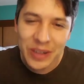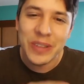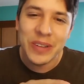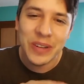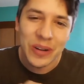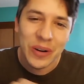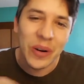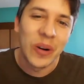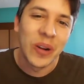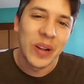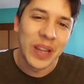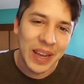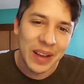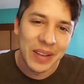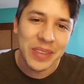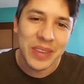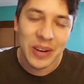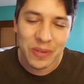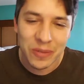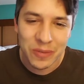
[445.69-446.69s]
There's a girl
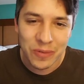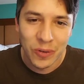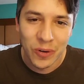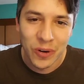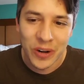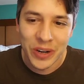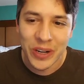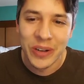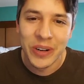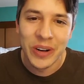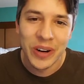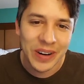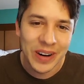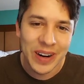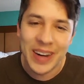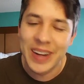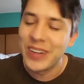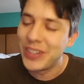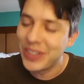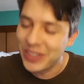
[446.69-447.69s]
out there for you, all
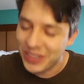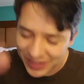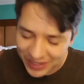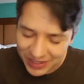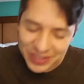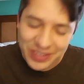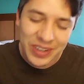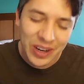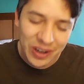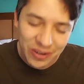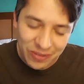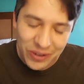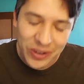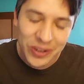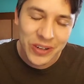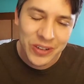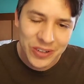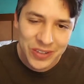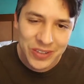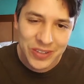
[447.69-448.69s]
right? She's
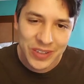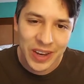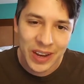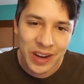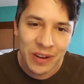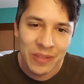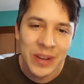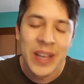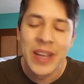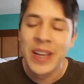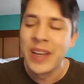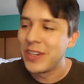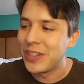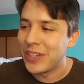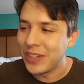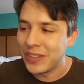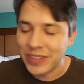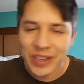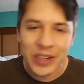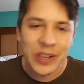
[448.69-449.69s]
discovering herself.
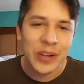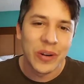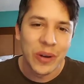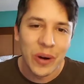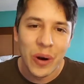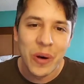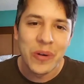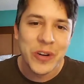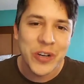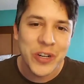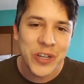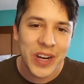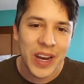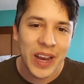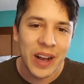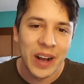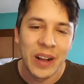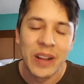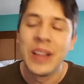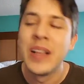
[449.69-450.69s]
She's in her own
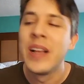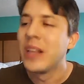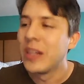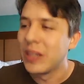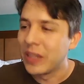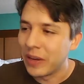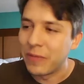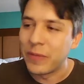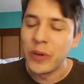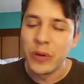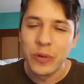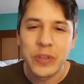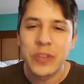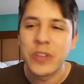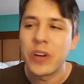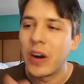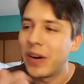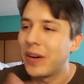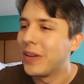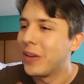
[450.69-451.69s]
shell. If you
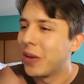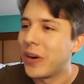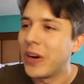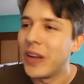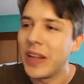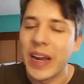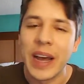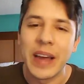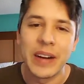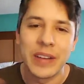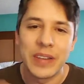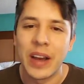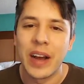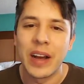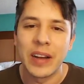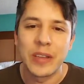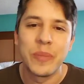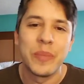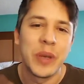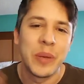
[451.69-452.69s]
start learning how to
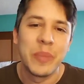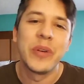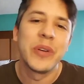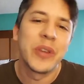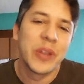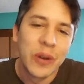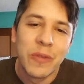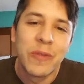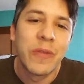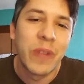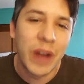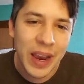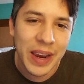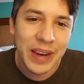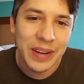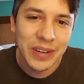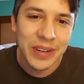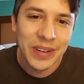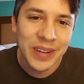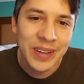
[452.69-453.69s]
talk to people, you'll
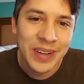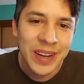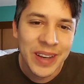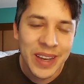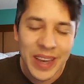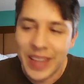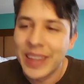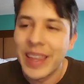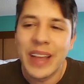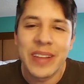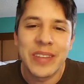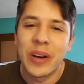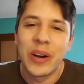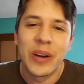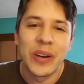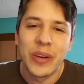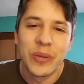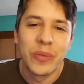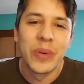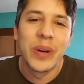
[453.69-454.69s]
find her. And that's
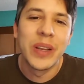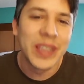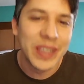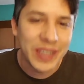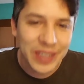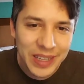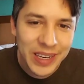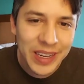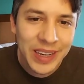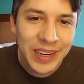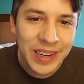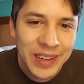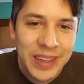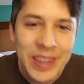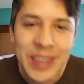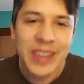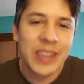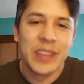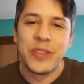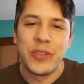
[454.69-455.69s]
all you really
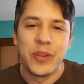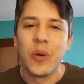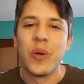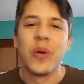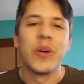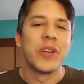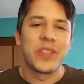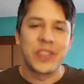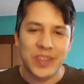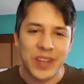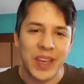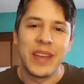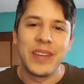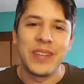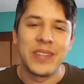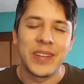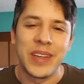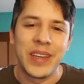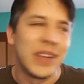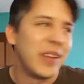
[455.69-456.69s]
need, is your
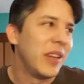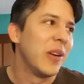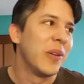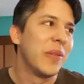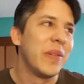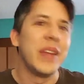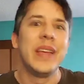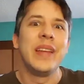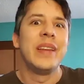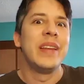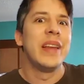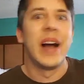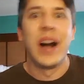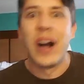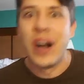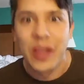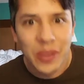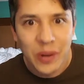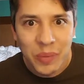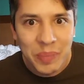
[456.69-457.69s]
Stacy. You don't need
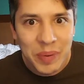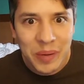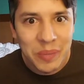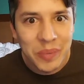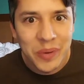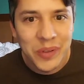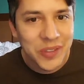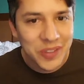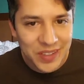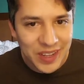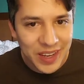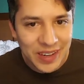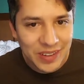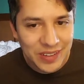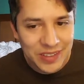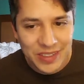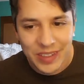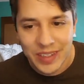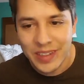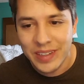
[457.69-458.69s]
other people's
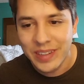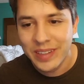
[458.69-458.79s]
Stacy.